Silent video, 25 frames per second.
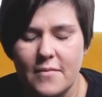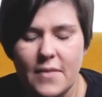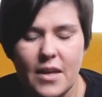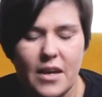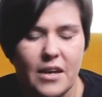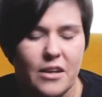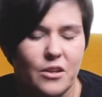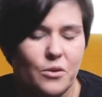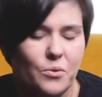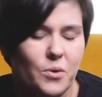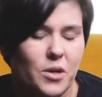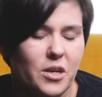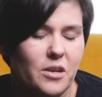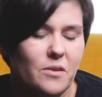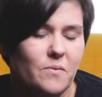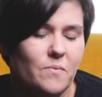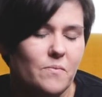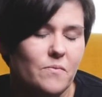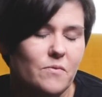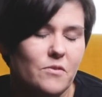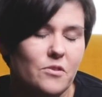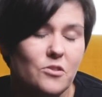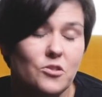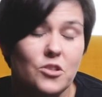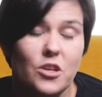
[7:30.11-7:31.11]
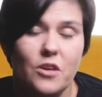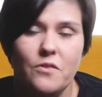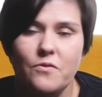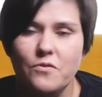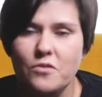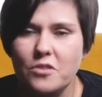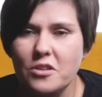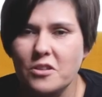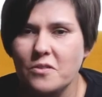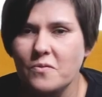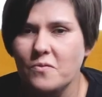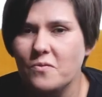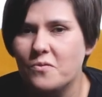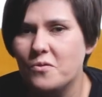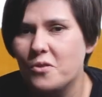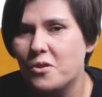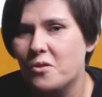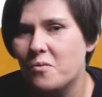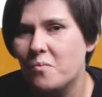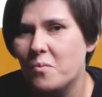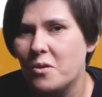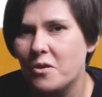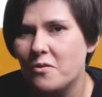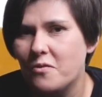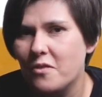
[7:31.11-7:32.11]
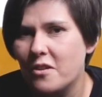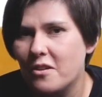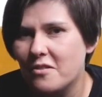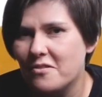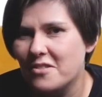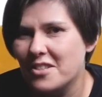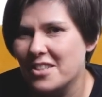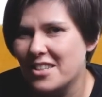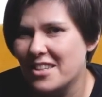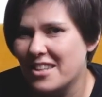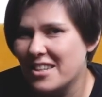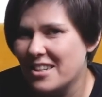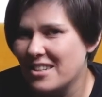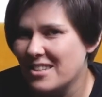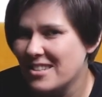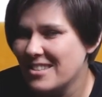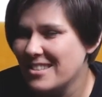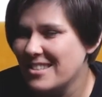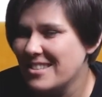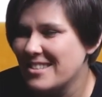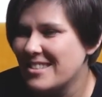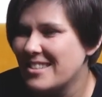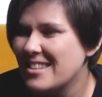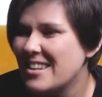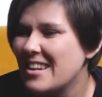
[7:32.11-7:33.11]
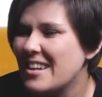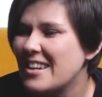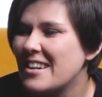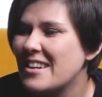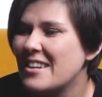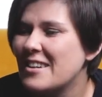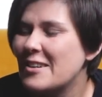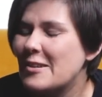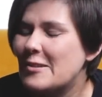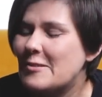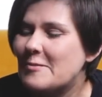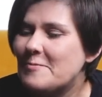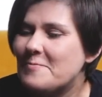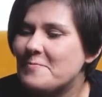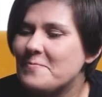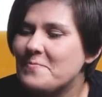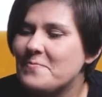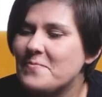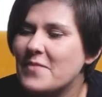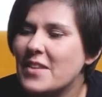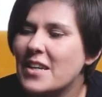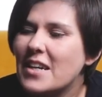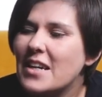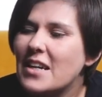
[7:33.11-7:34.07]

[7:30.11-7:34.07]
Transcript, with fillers: anyway, Jeffrey, one of my favorite knitters, um,